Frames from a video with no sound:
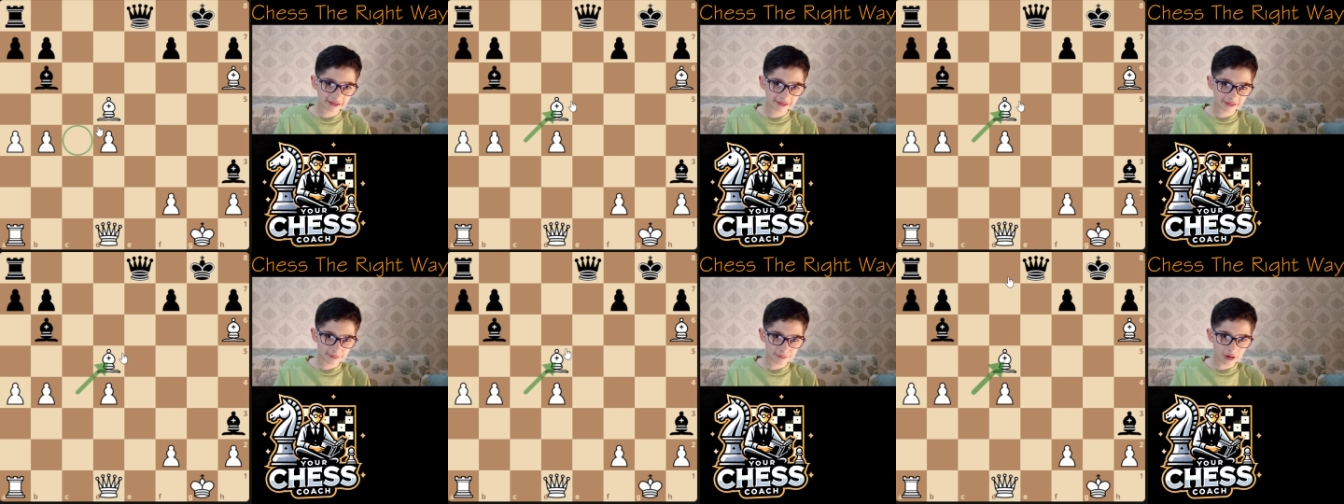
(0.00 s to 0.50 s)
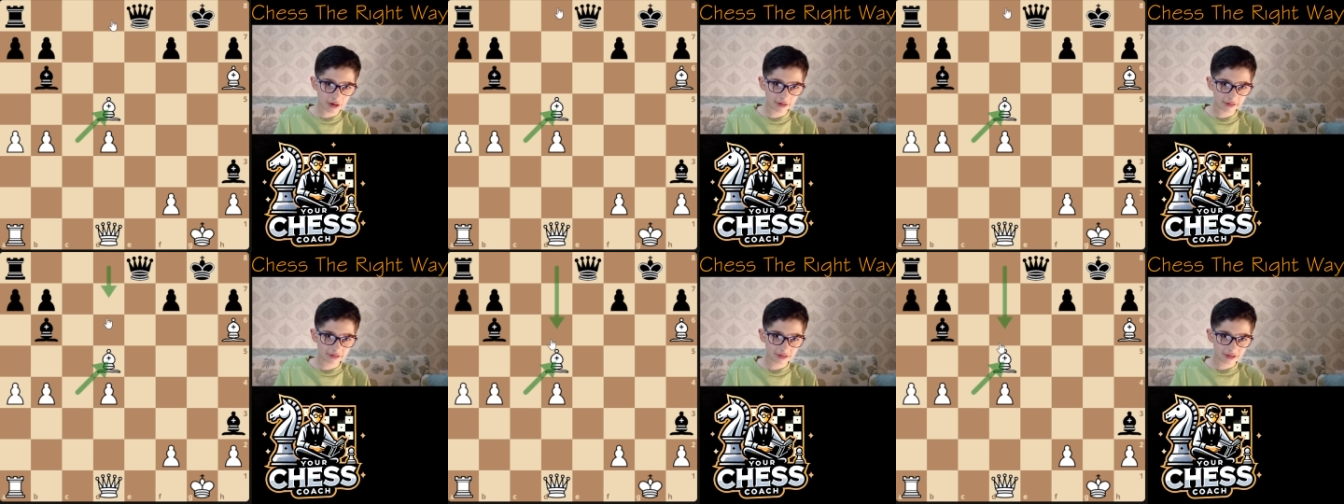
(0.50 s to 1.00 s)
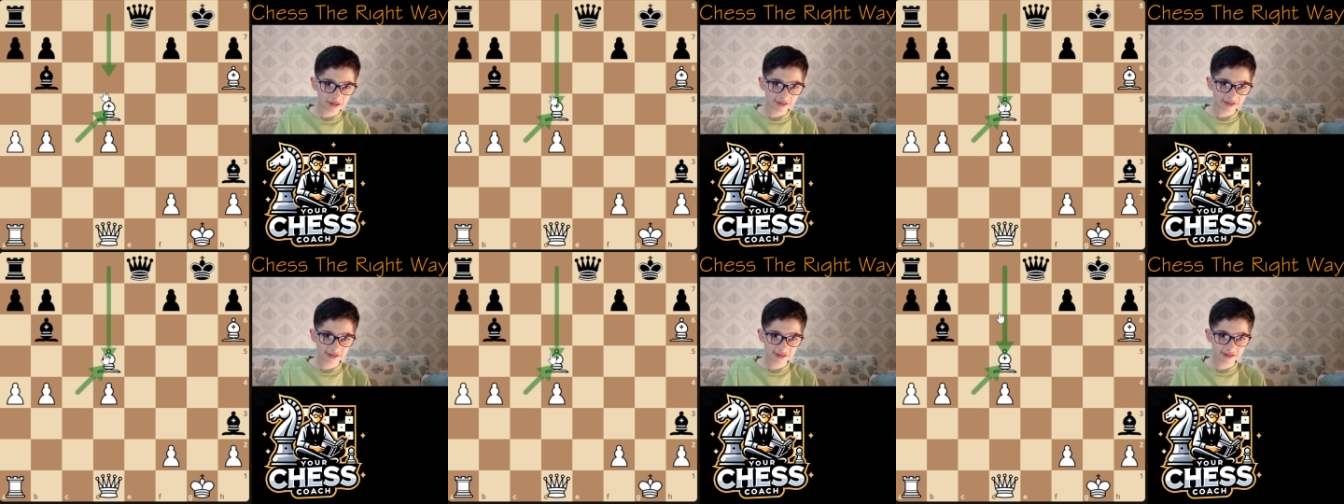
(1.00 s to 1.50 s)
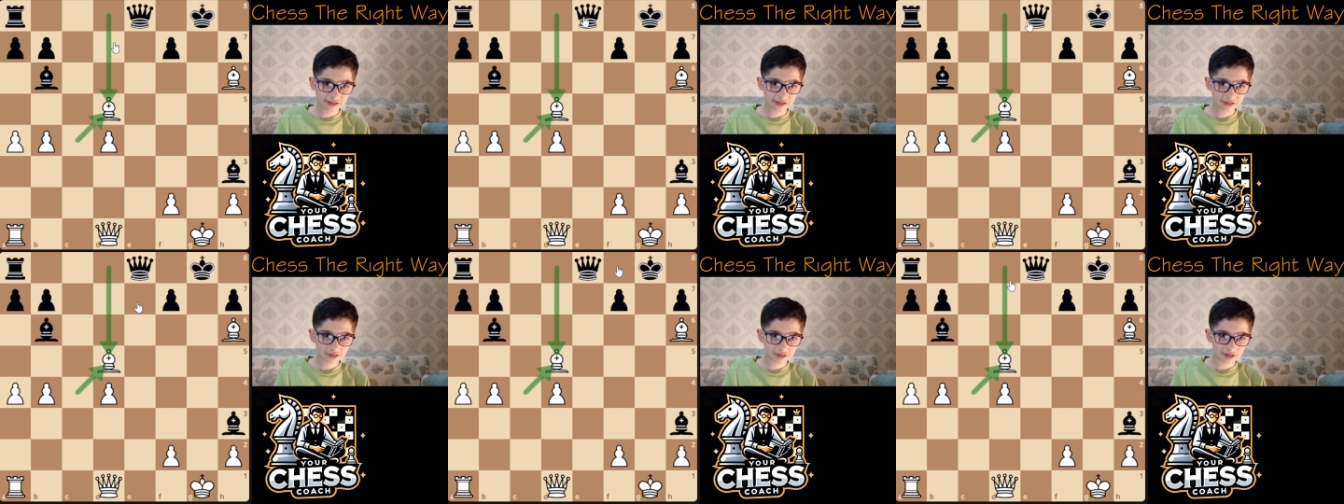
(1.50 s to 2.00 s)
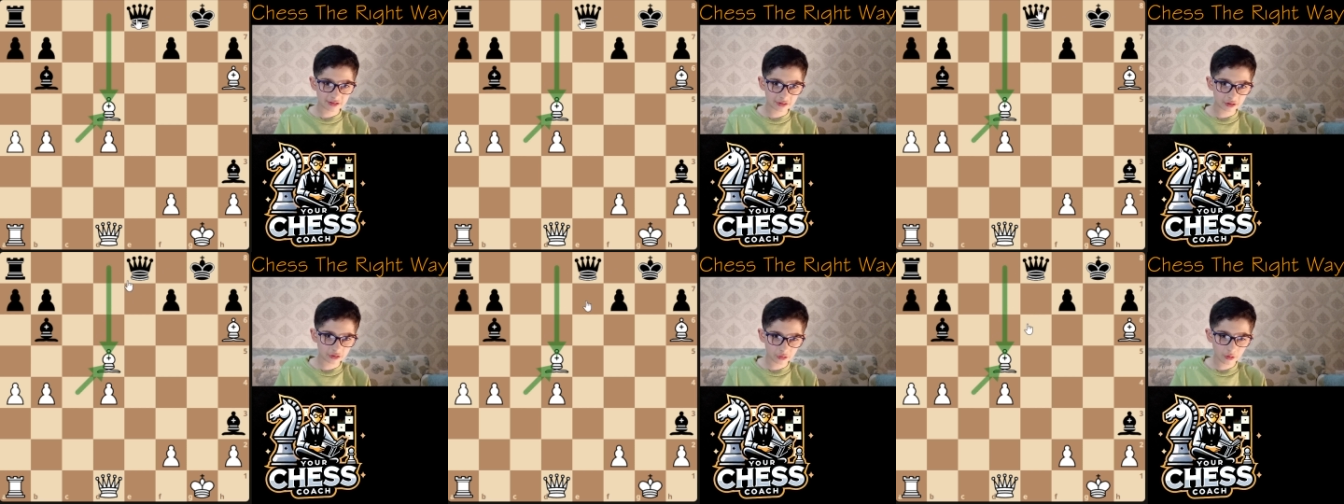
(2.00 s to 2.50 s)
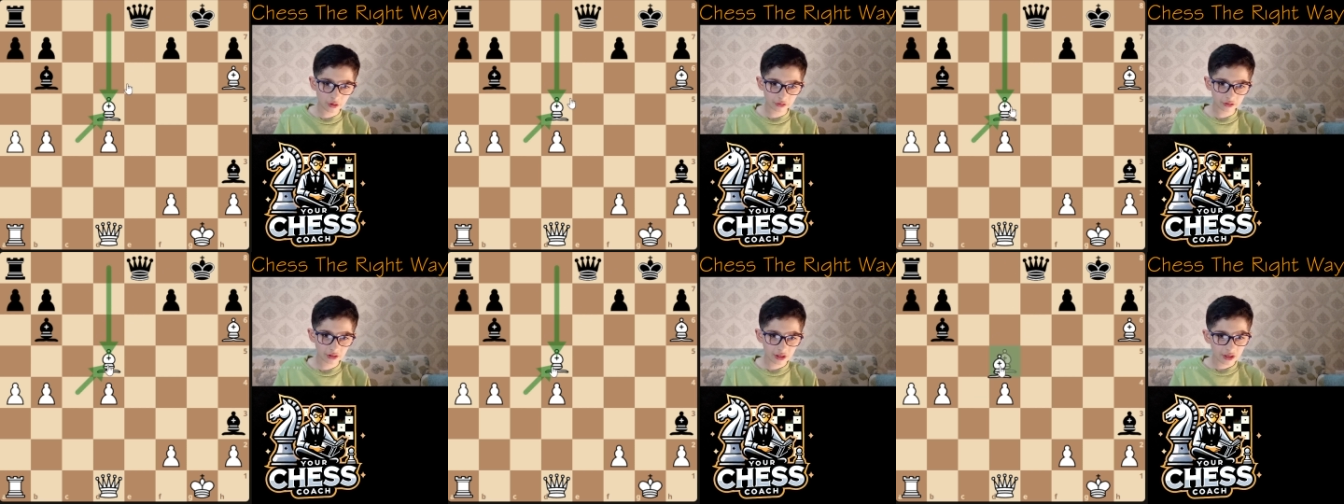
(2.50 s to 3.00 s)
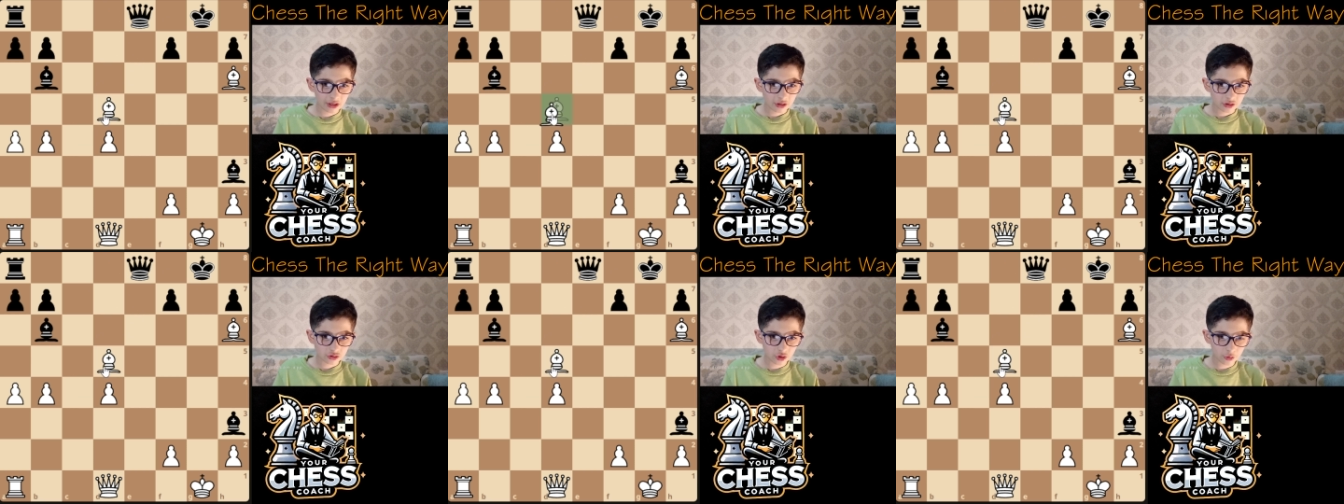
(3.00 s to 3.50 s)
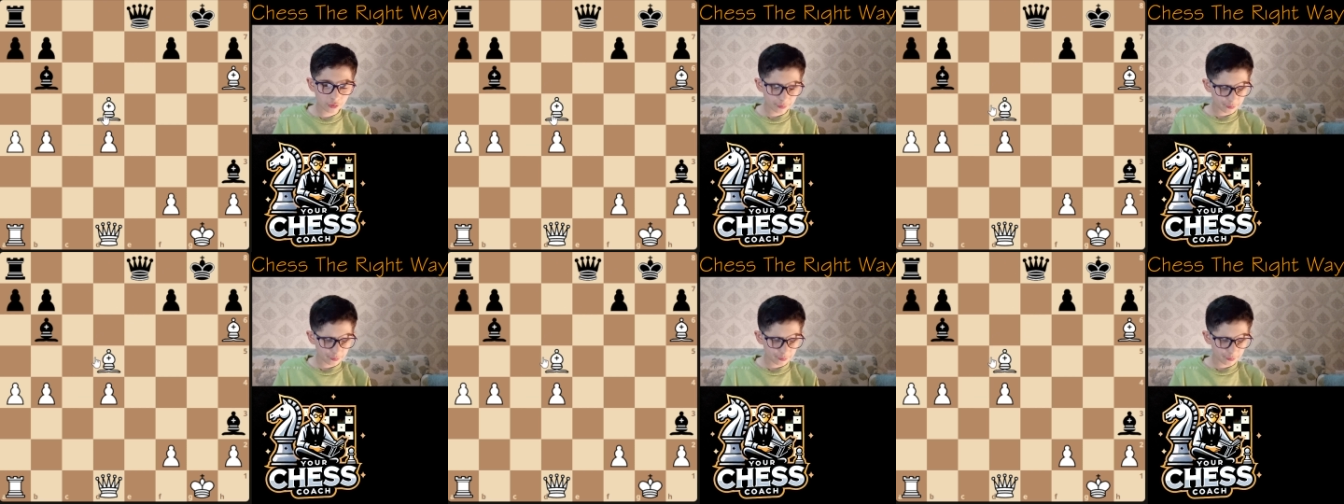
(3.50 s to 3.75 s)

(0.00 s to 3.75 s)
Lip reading: the pawn, since it took the rook. So